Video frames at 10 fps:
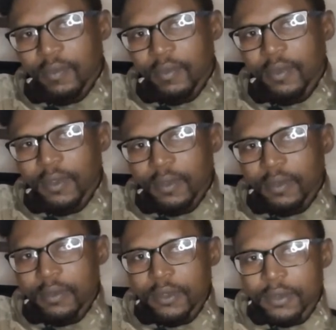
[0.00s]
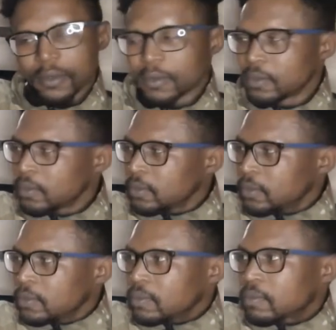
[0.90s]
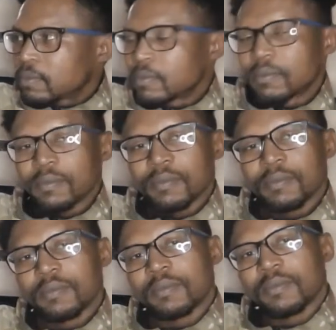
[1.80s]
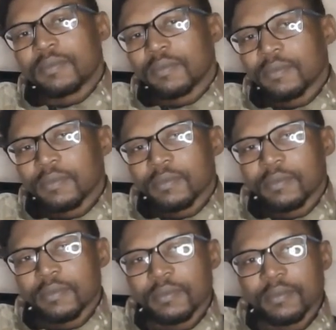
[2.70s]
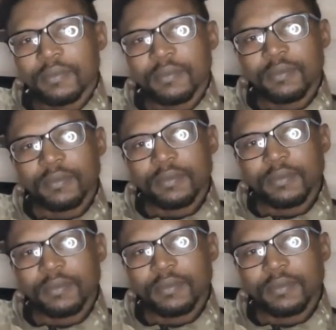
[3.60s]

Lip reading: No words are spoken by the person on screen.